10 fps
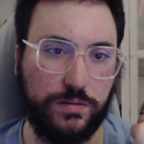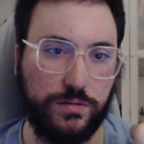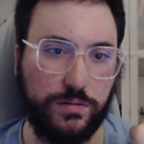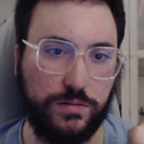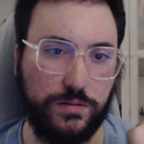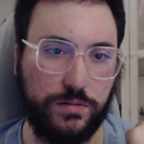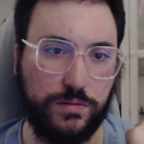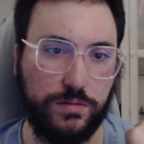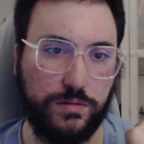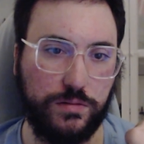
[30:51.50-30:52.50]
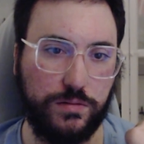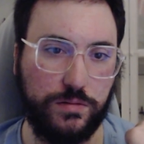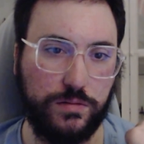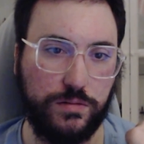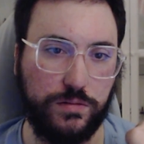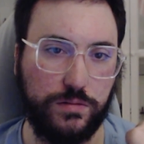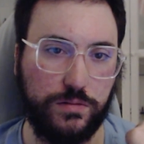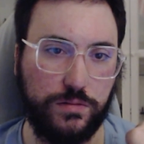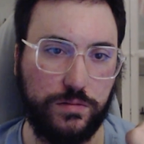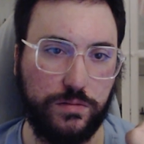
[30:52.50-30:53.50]

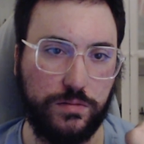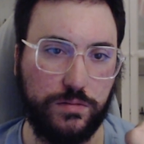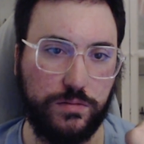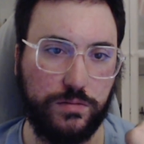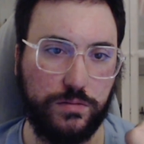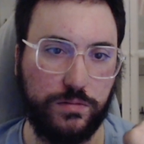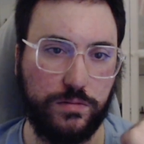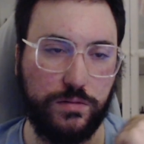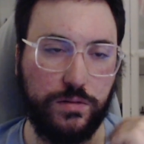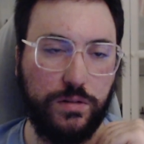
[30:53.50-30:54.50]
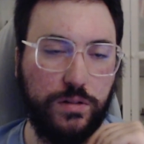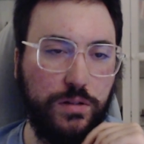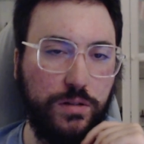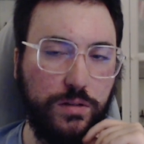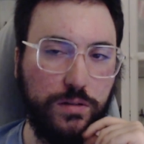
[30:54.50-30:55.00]
Nothing is said.